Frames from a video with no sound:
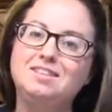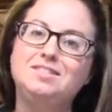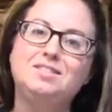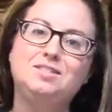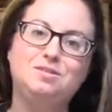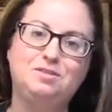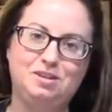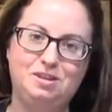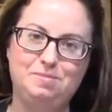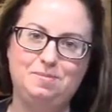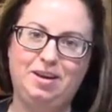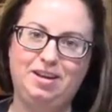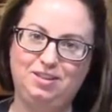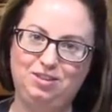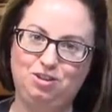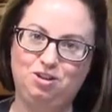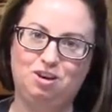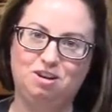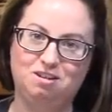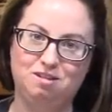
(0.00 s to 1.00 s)
So he makes
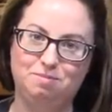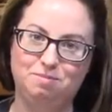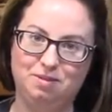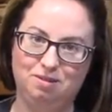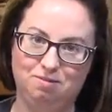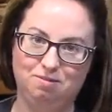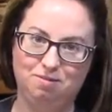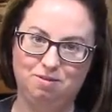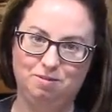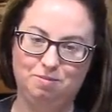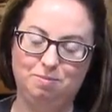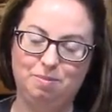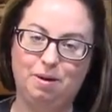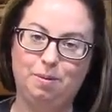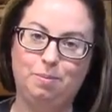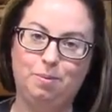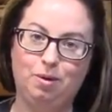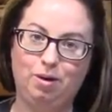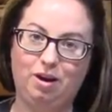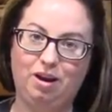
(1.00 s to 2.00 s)
chocolate milk by
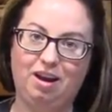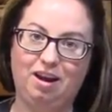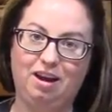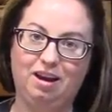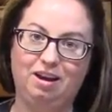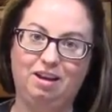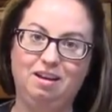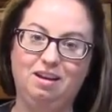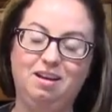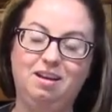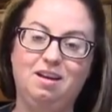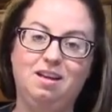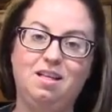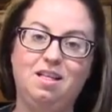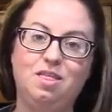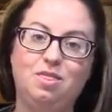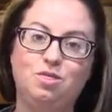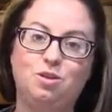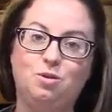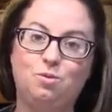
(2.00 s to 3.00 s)
putting
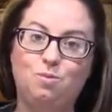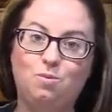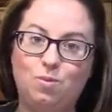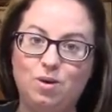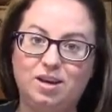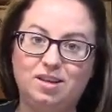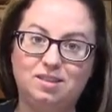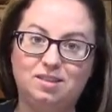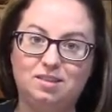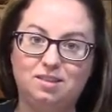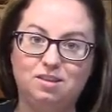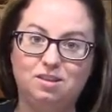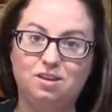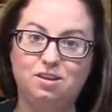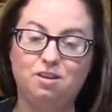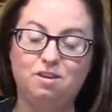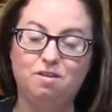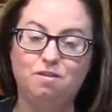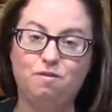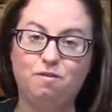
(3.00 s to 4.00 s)
the whisk
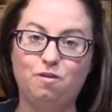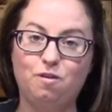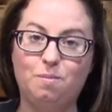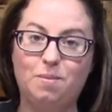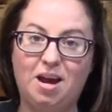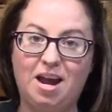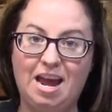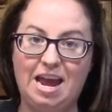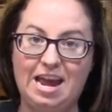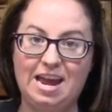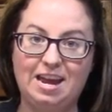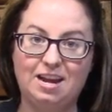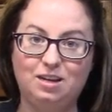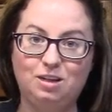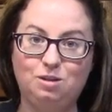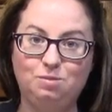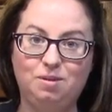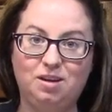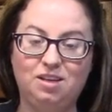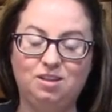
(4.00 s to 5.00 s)
for my
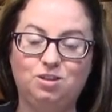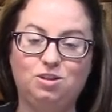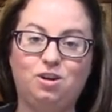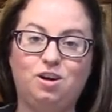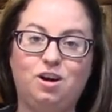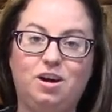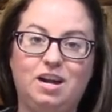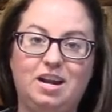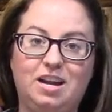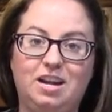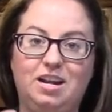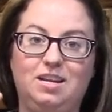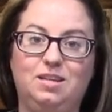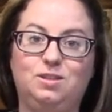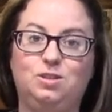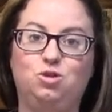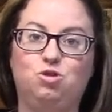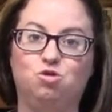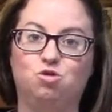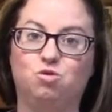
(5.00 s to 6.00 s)
hand mixer in
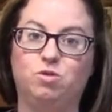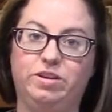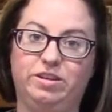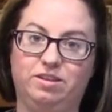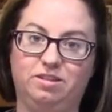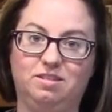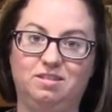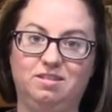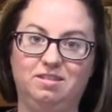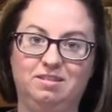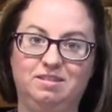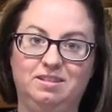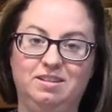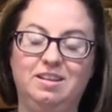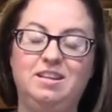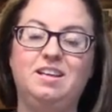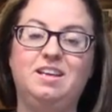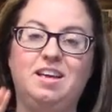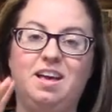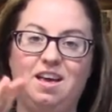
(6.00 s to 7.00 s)
his drill.
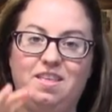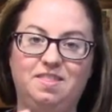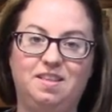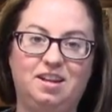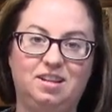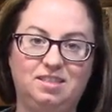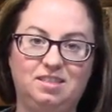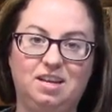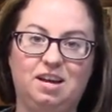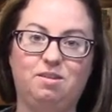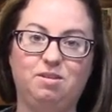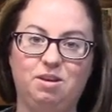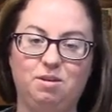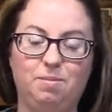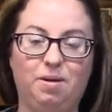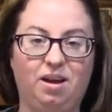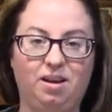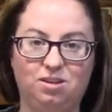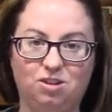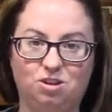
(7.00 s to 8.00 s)
And that's how he
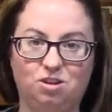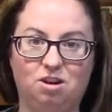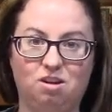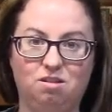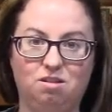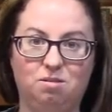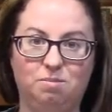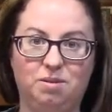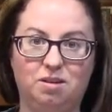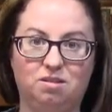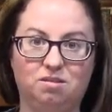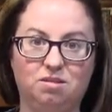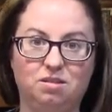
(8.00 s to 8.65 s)
makes chocolate milk.